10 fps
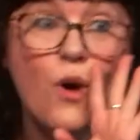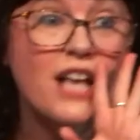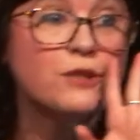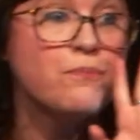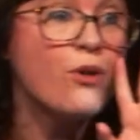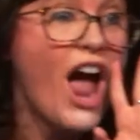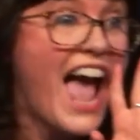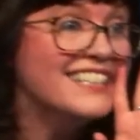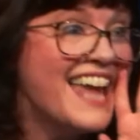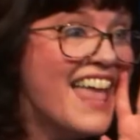was
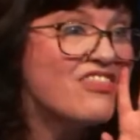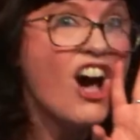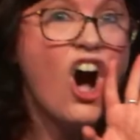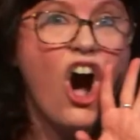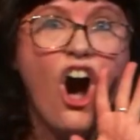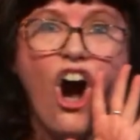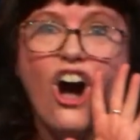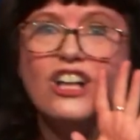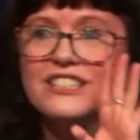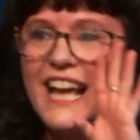pregnant the
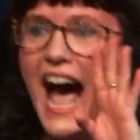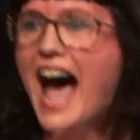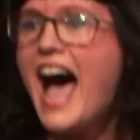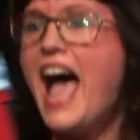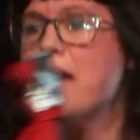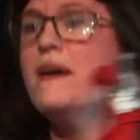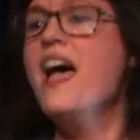whole time.